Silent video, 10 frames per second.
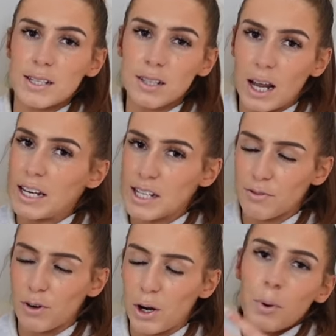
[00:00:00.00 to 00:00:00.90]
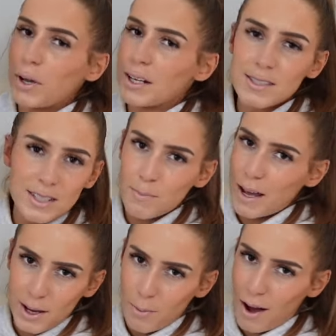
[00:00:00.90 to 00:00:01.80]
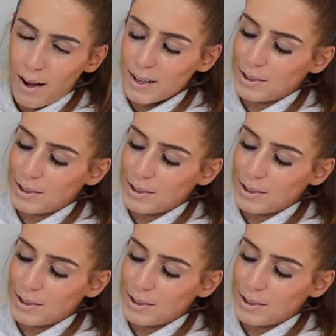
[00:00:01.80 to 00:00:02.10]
is slightly different, but we can still make it work.